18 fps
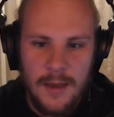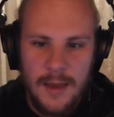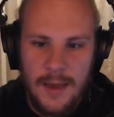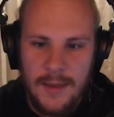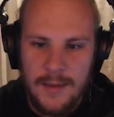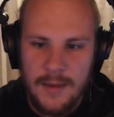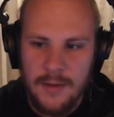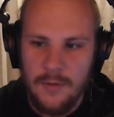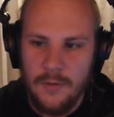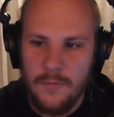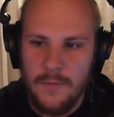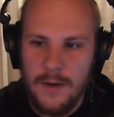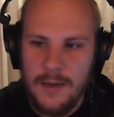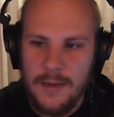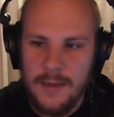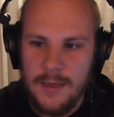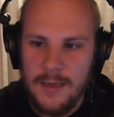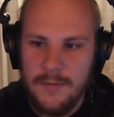And then
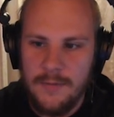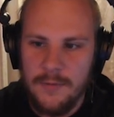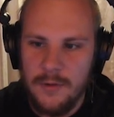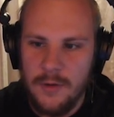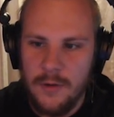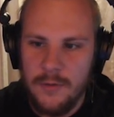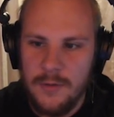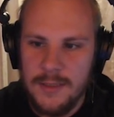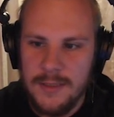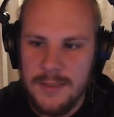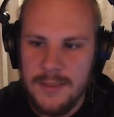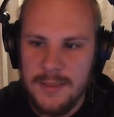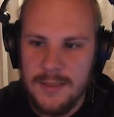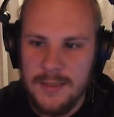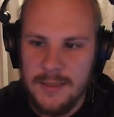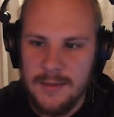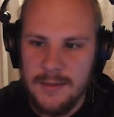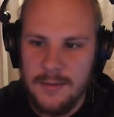already, even though this is
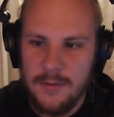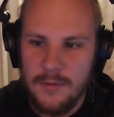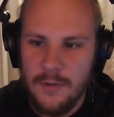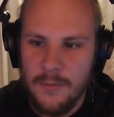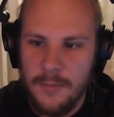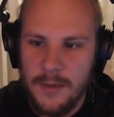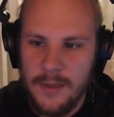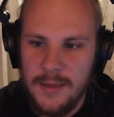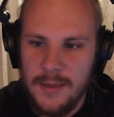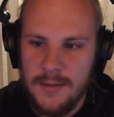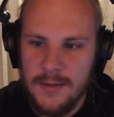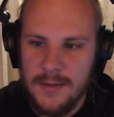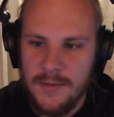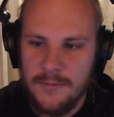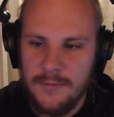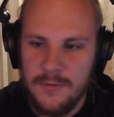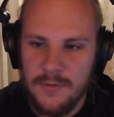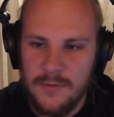in a completely
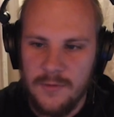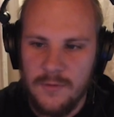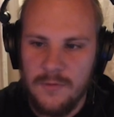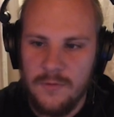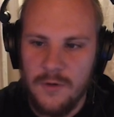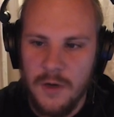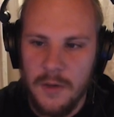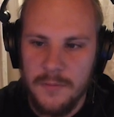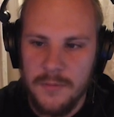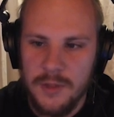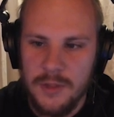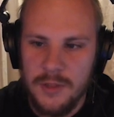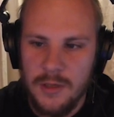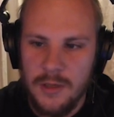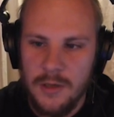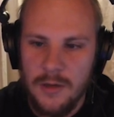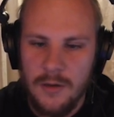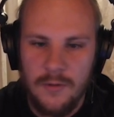different
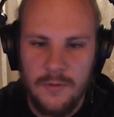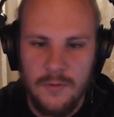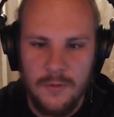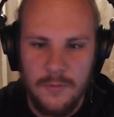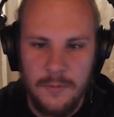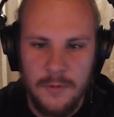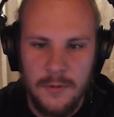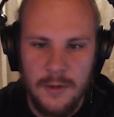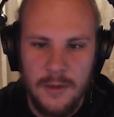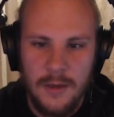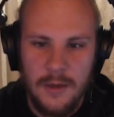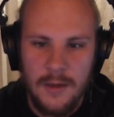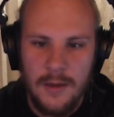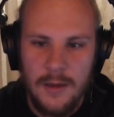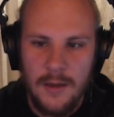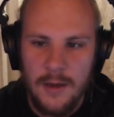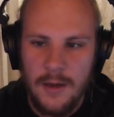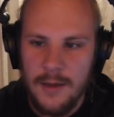drums group
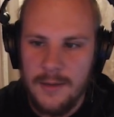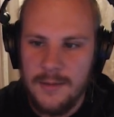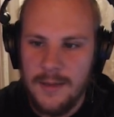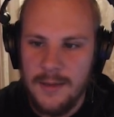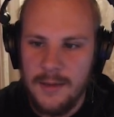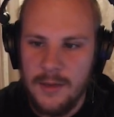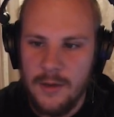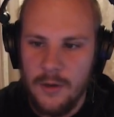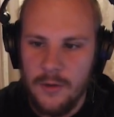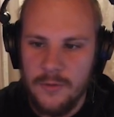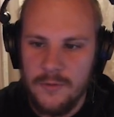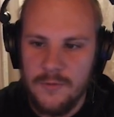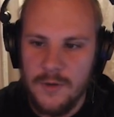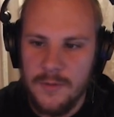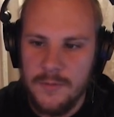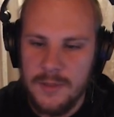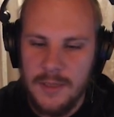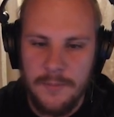than the other
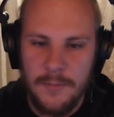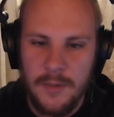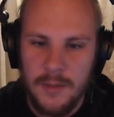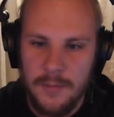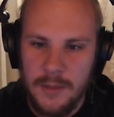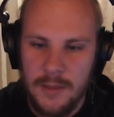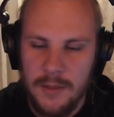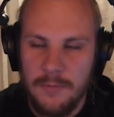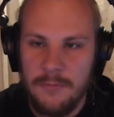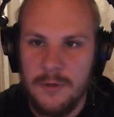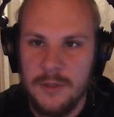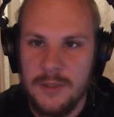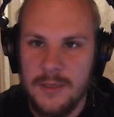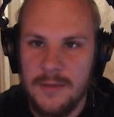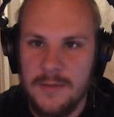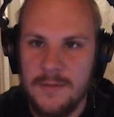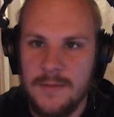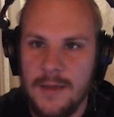drums that might be in the
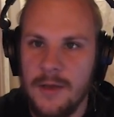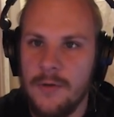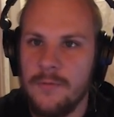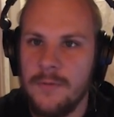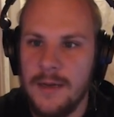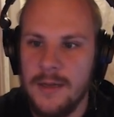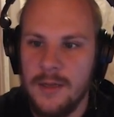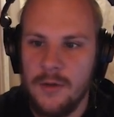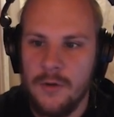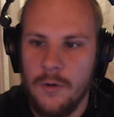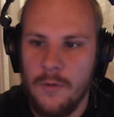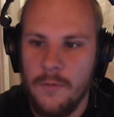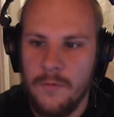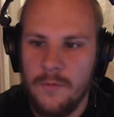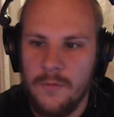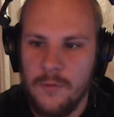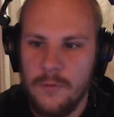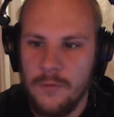project, they already go
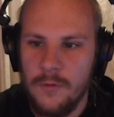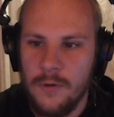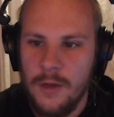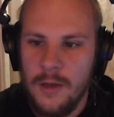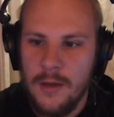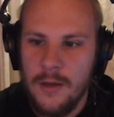through